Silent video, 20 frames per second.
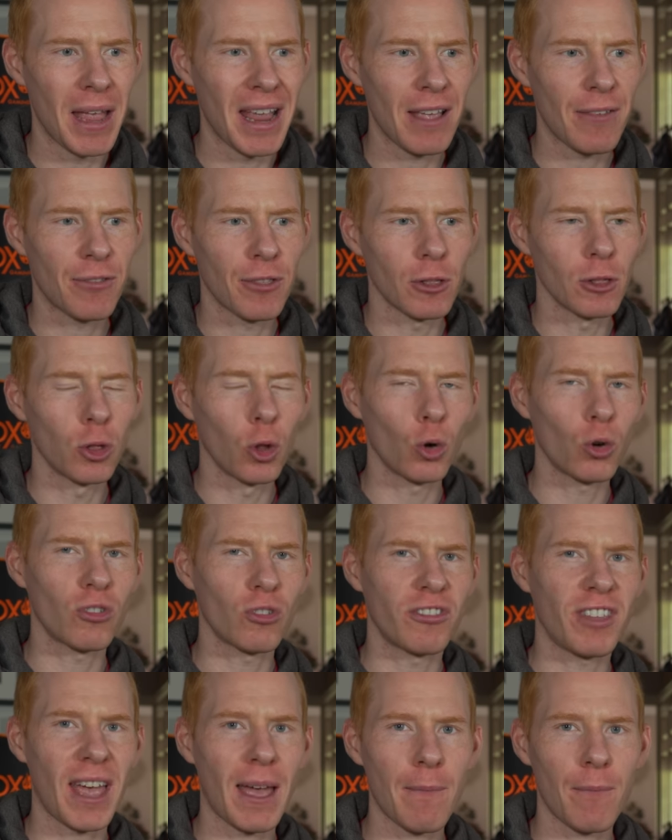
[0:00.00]
If the
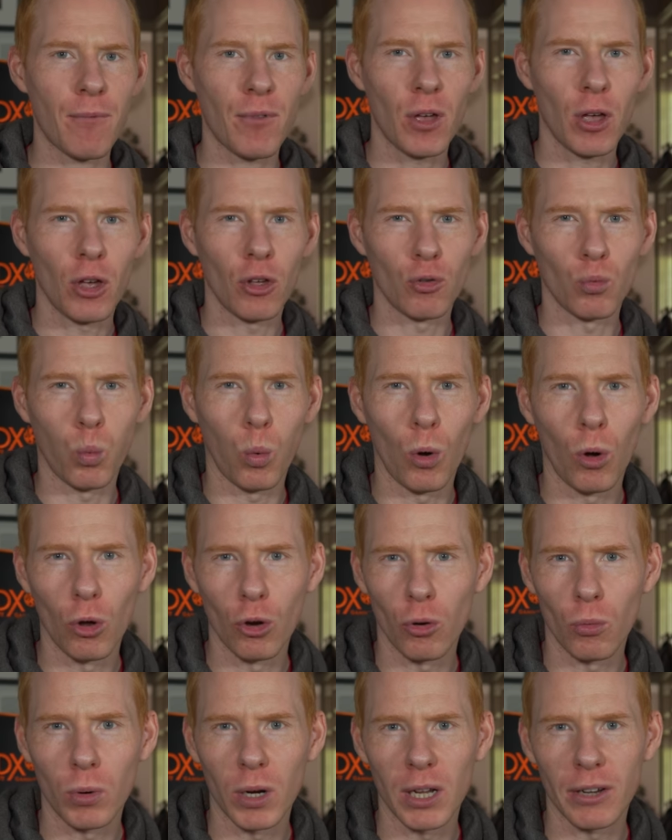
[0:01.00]
lug depth has
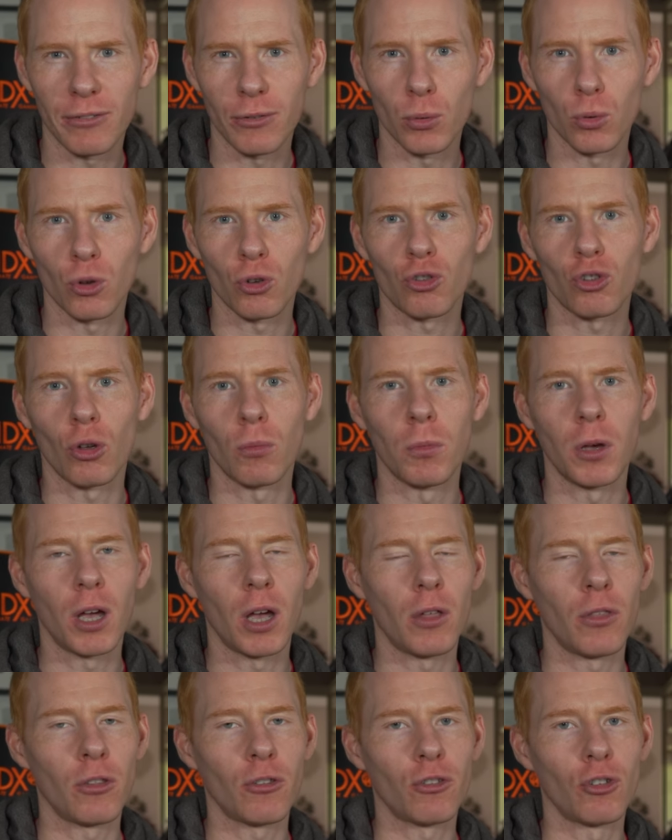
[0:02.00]
worn away through the summer
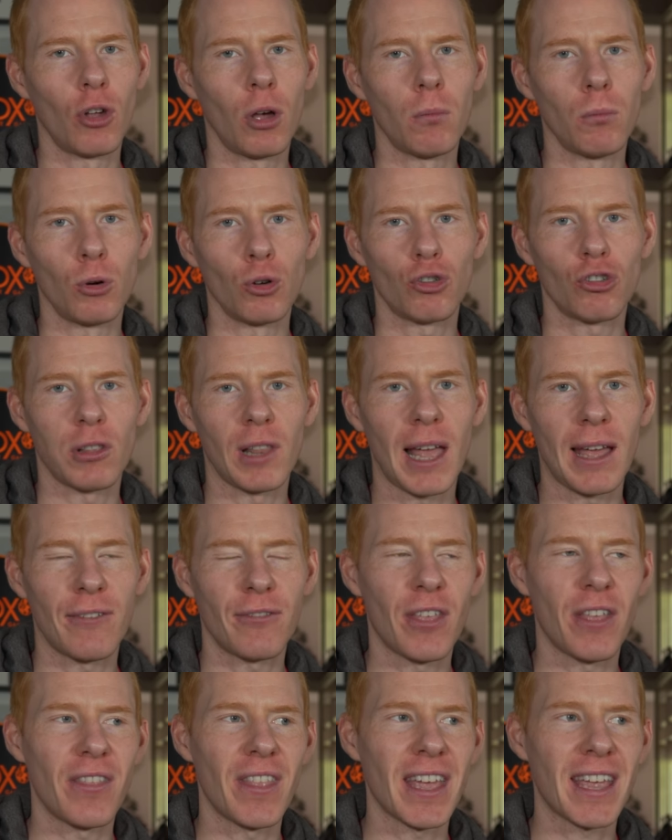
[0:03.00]
and there's not much
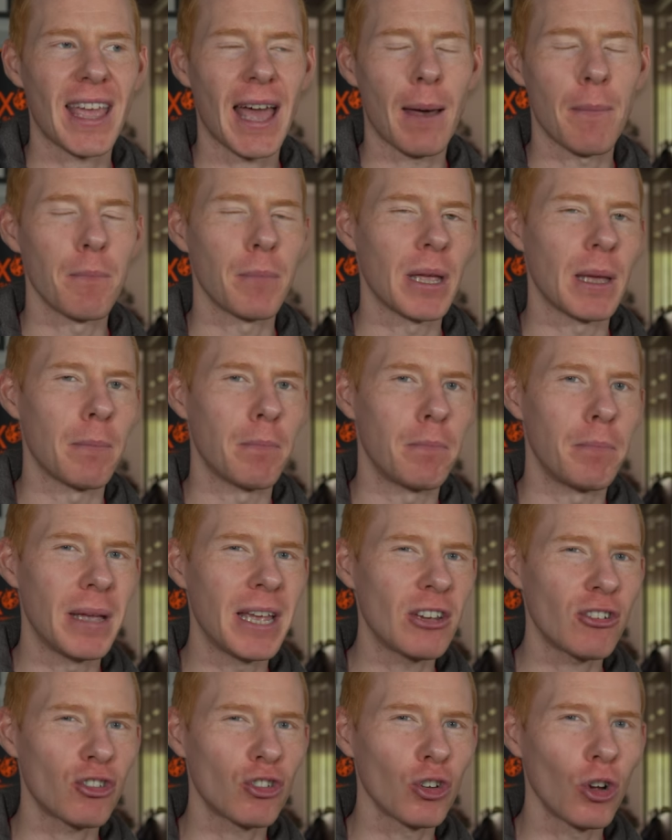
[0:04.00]
left, then they can be a
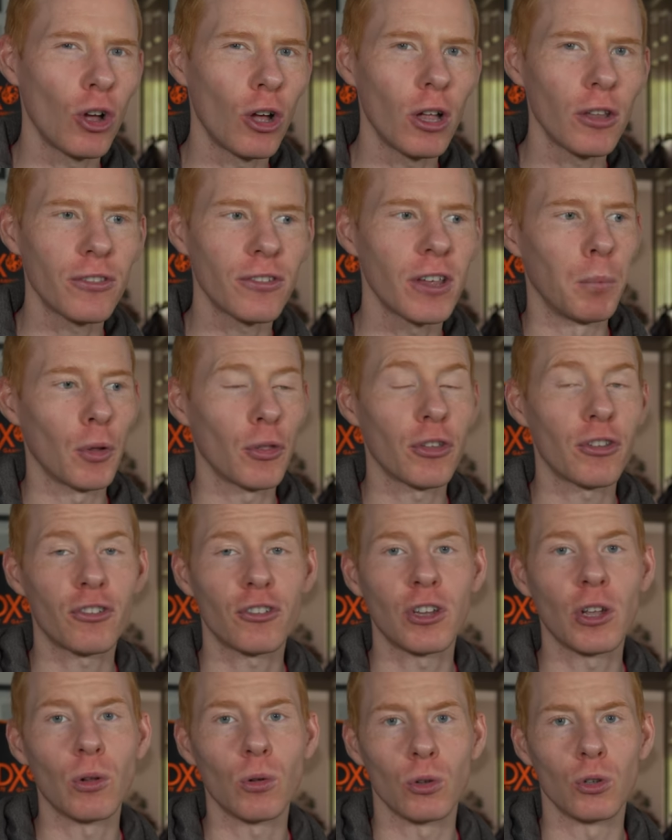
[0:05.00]
bit short, but they're
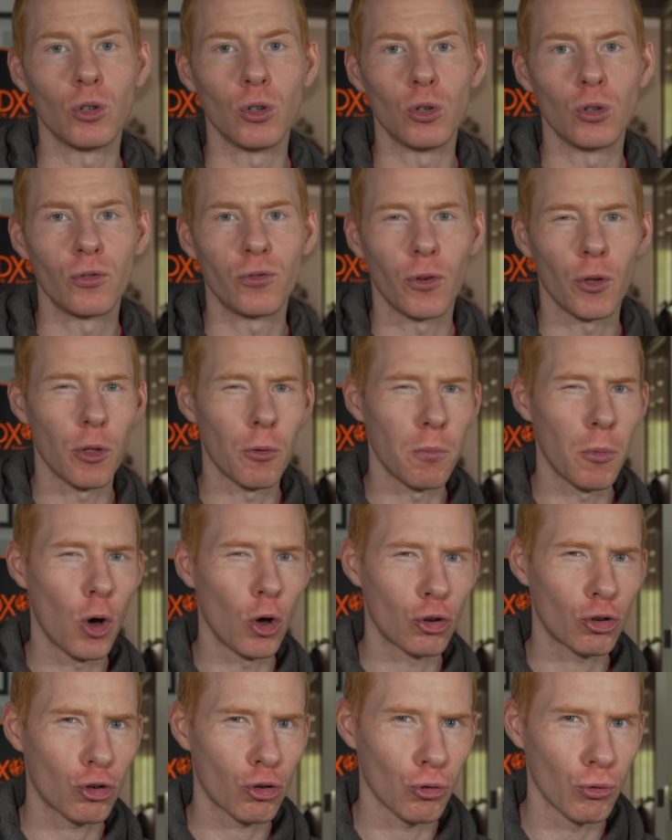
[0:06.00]
still good for the
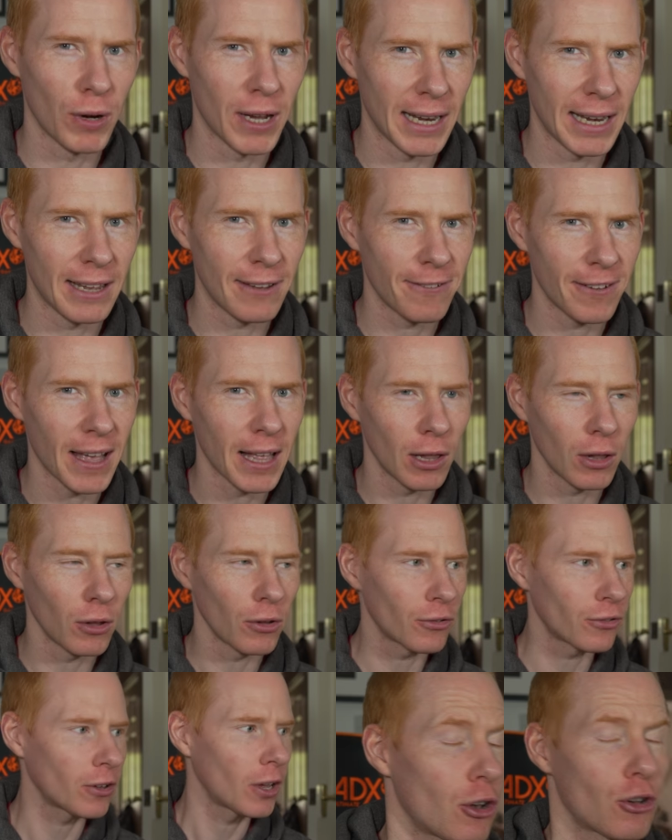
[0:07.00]
more traily
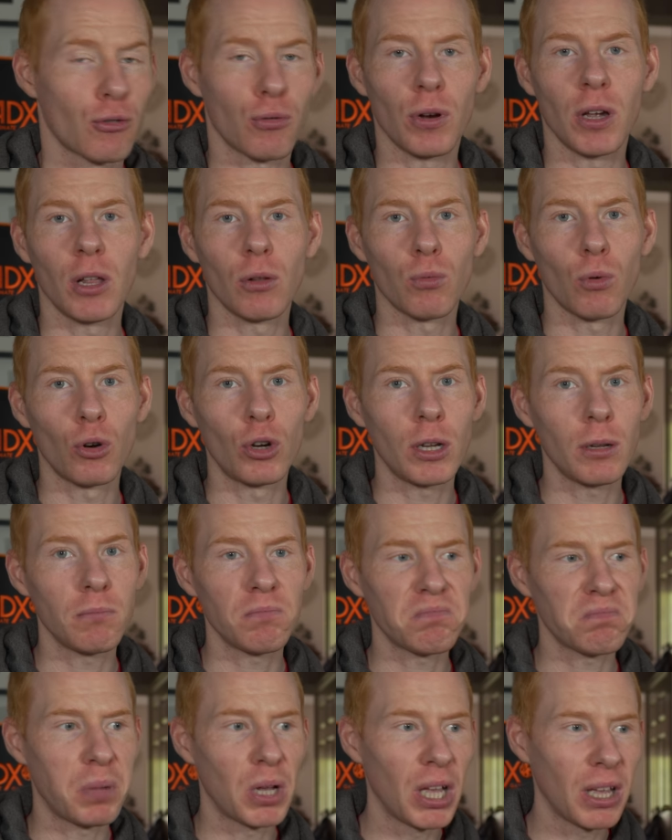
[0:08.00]
fells. Trail running,
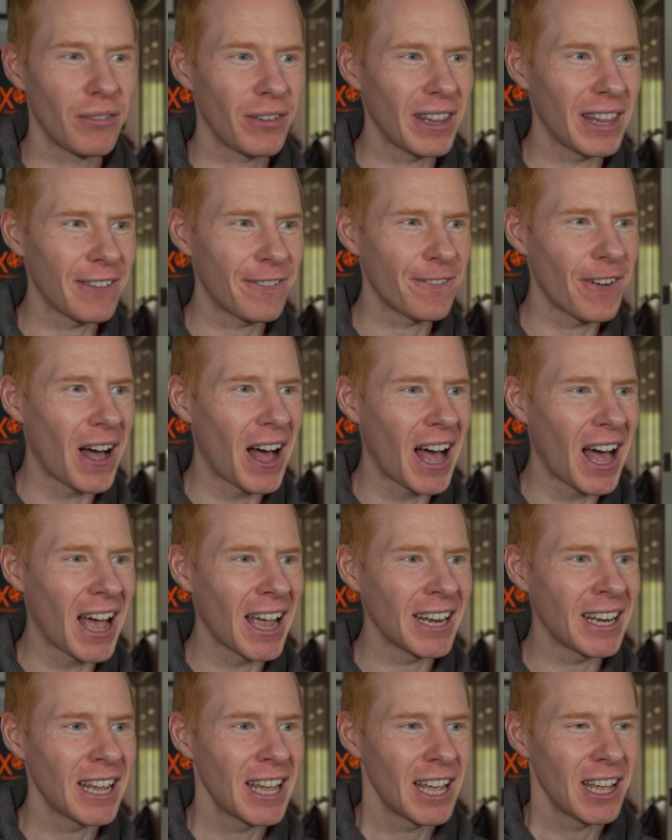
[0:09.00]
perfectly
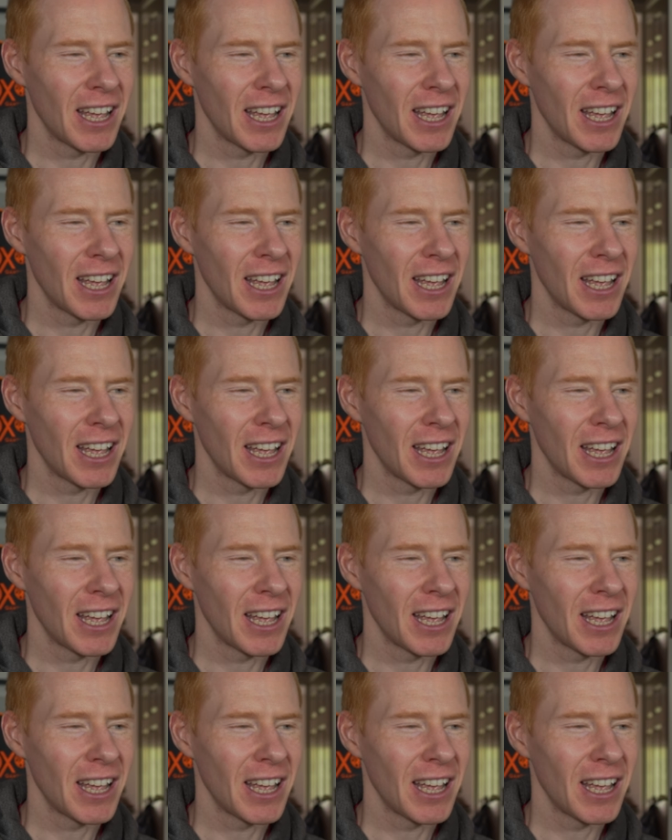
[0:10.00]
fine.